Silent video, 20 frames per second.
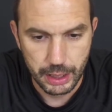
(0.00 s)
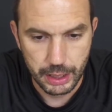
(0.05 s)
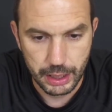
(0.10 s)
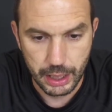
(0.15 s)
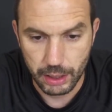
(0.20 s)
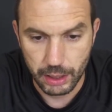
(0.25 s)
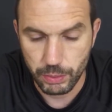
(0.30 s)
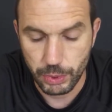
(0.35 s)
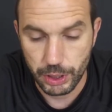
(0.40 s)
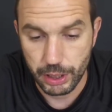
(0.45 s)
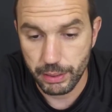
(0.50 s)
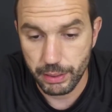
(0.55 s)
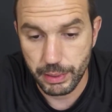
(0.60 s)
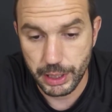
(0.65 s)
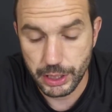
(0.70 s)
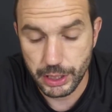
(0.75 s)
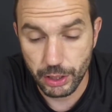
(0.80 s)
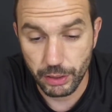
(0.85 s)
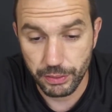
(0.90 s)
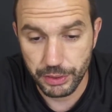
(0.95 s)
that with the
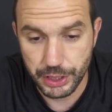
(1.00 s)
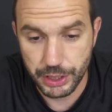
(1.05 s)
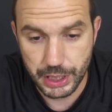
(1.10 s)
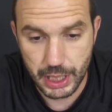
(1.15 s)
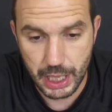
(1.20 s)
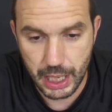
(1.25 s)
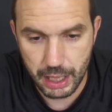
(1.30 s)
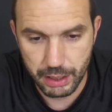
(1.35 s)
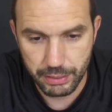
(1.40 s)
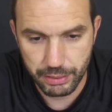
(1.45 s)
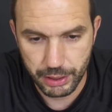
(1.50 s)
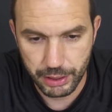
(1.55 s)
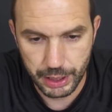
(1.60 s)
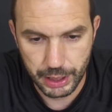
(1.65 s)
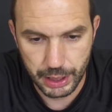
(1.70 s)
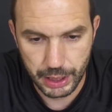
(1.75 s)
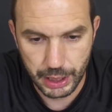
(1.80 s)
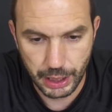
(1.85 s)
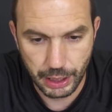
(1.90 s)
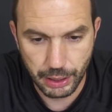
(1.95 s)
rest of the staff,
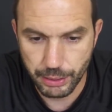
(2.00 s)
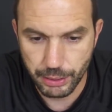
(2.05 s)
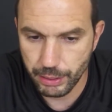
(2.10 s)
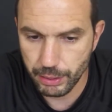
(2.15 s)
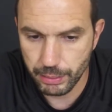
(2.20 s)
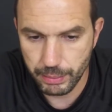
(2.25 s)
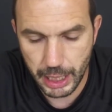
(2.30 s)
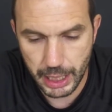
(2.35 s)
Hero,